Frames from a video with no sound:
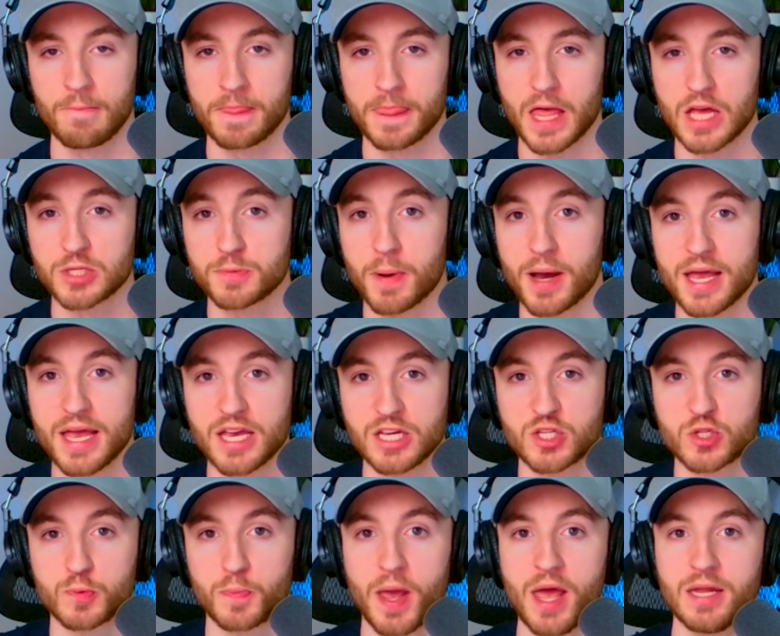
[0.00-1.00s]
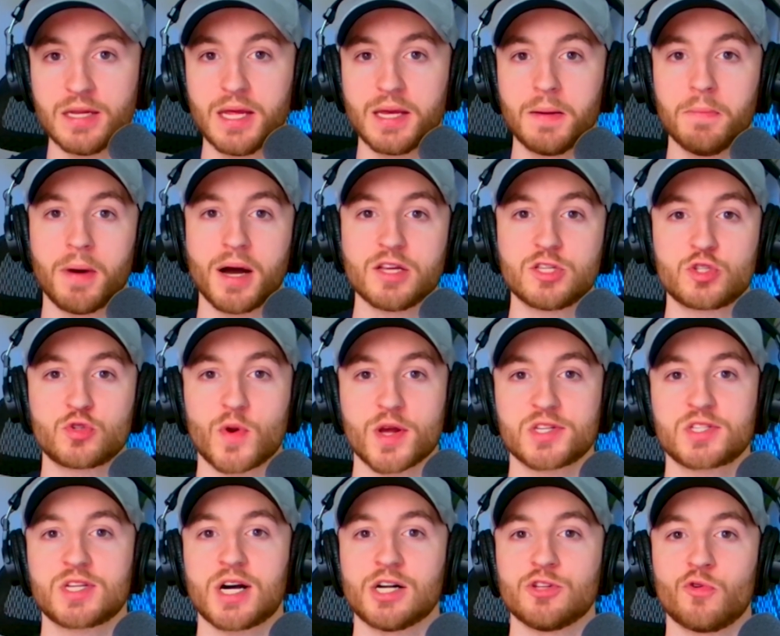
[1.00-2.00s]
is by expanding my
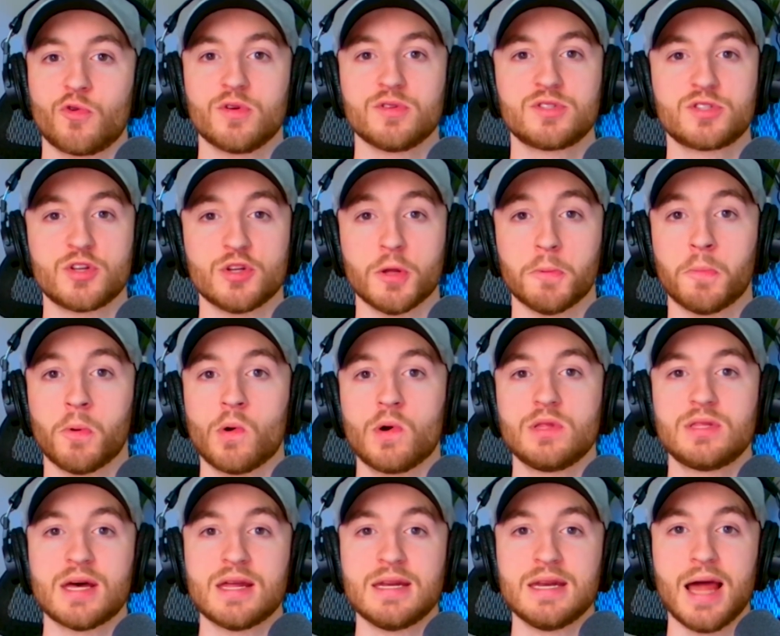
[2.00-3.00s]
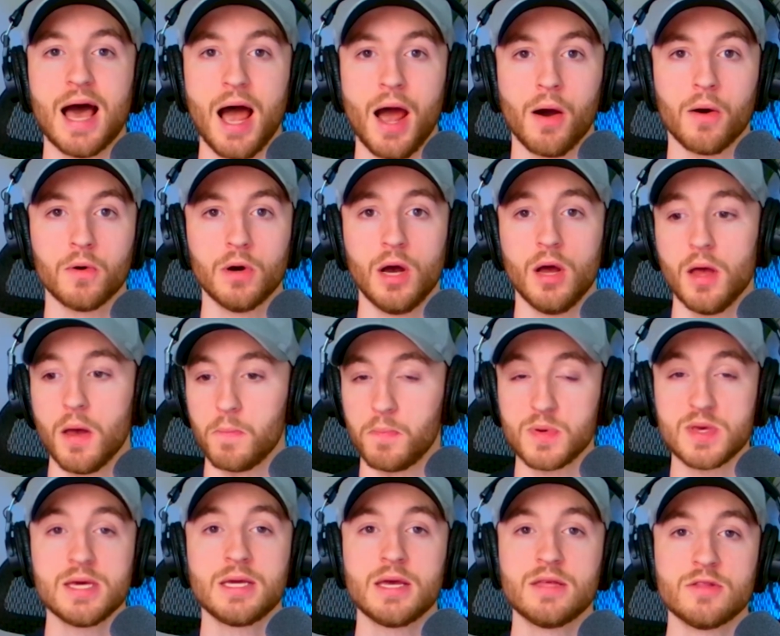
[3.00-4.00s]
stress tolerance to the point that now
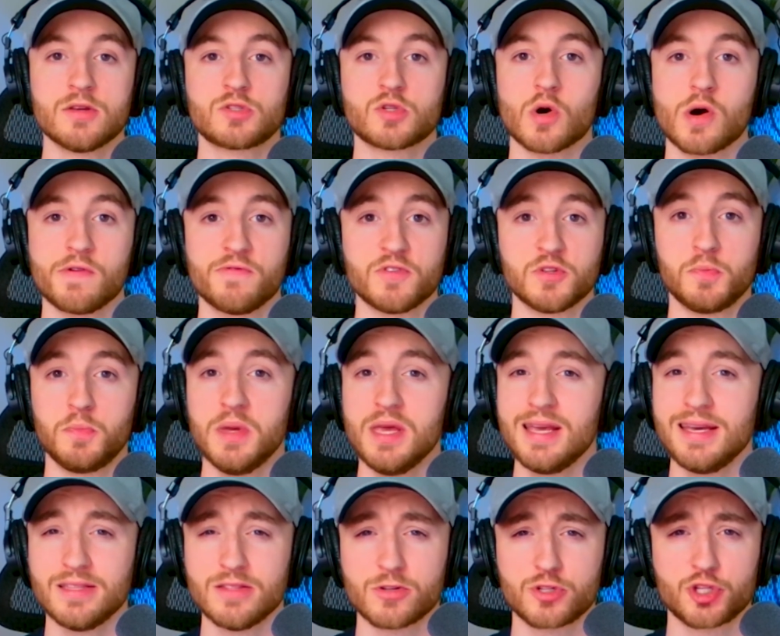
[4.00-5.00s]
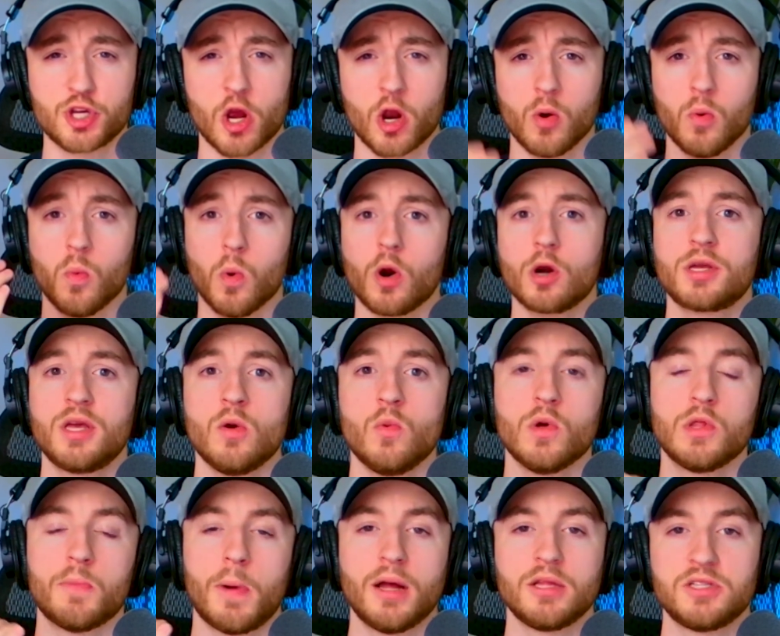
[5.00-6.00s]
being in this office, being in this chair, working
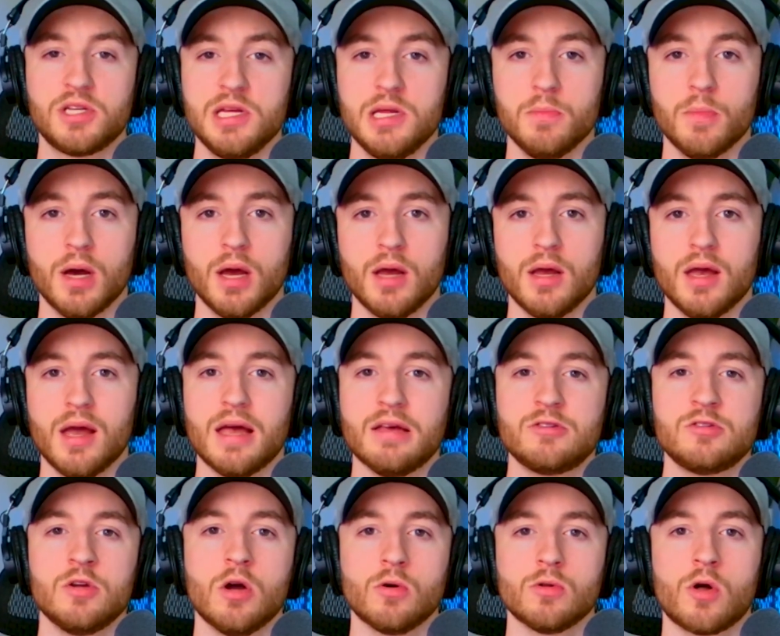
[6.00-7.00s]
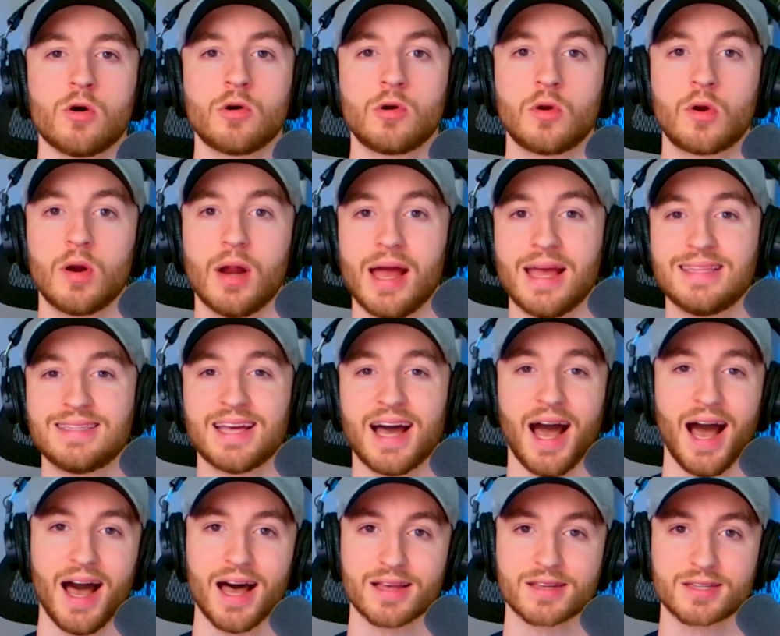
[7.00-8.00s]
with my team is no longer a
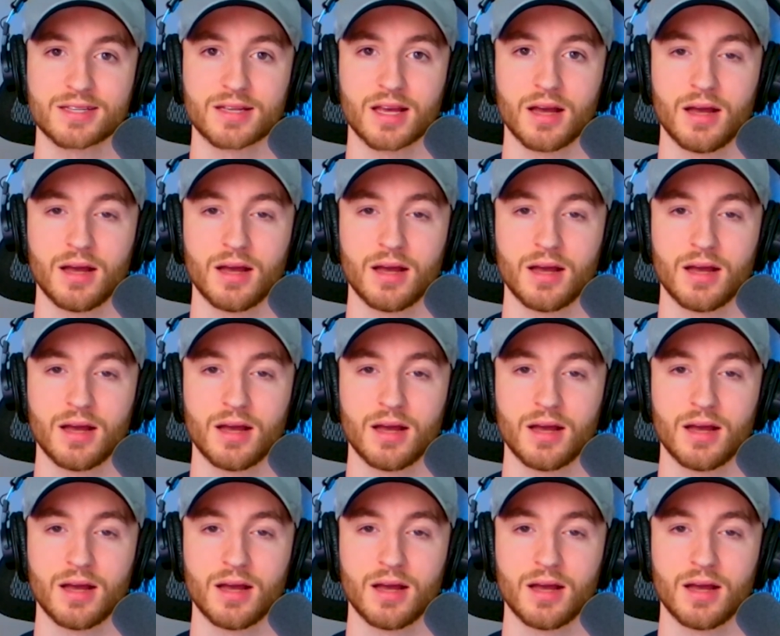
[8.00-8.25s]
task.